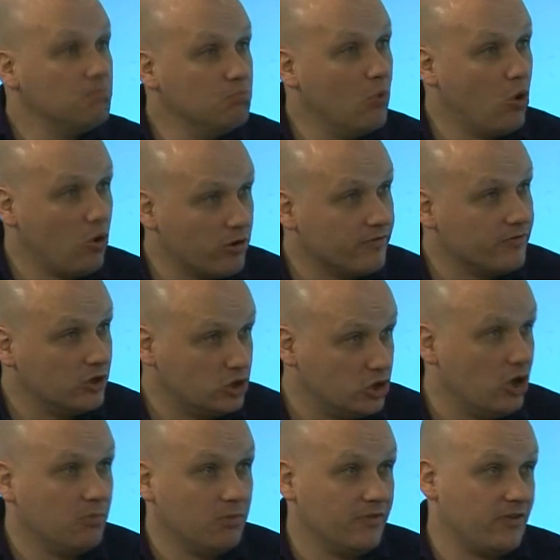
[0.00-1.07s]
more of the
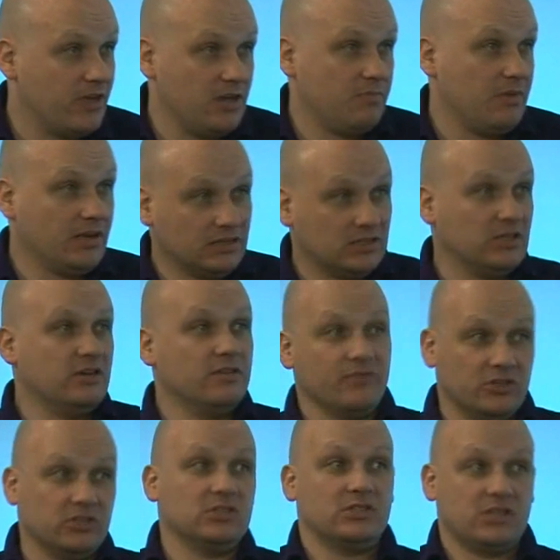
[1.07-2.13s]
job of keeping
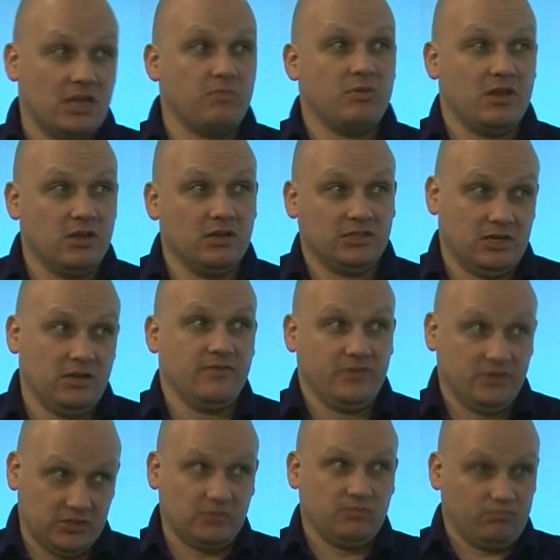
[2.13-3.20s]
your
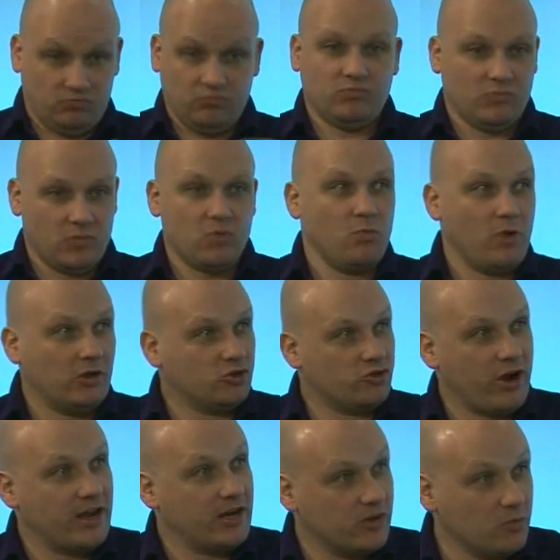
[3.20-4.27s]
servers well
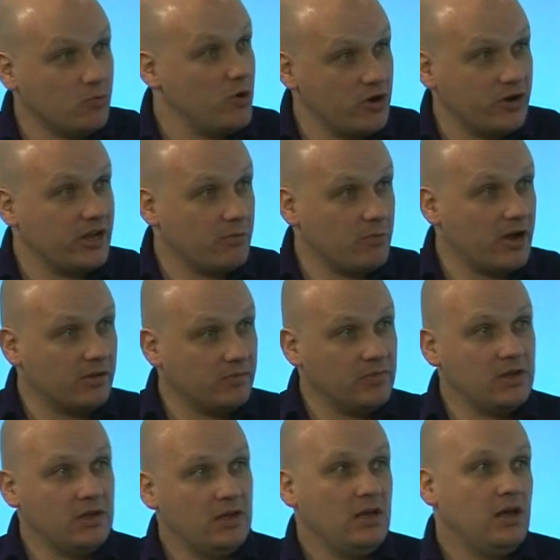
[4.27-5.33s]
trained and working well.
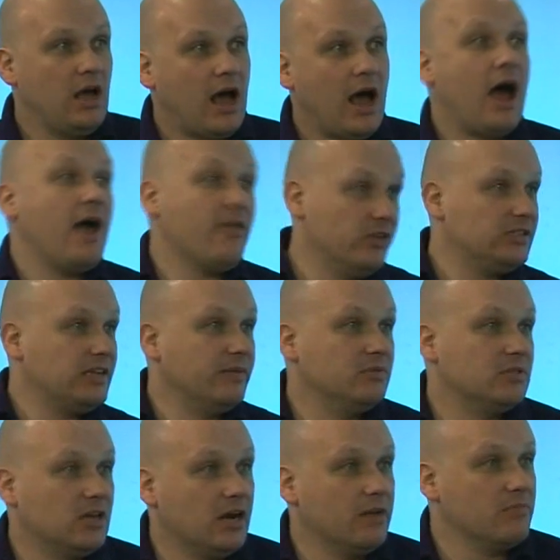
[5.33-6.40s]
At the same
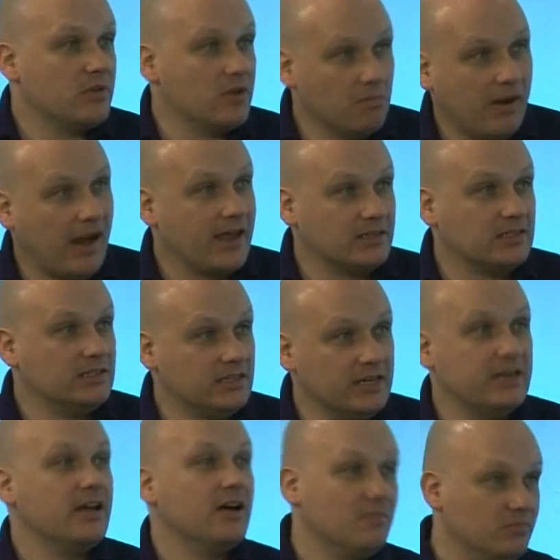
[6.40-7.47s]
time,
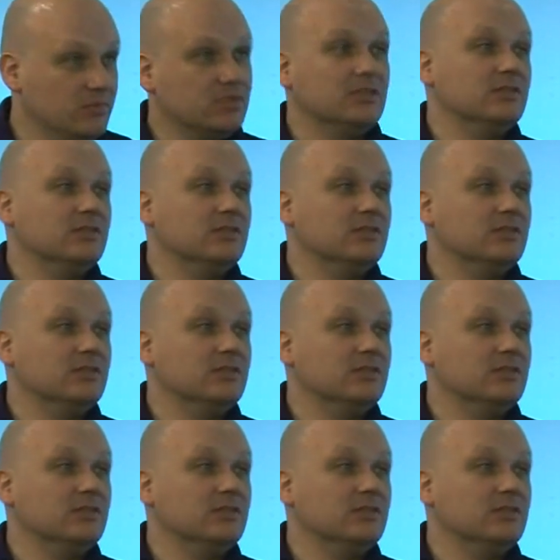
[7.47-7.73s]
complexity comes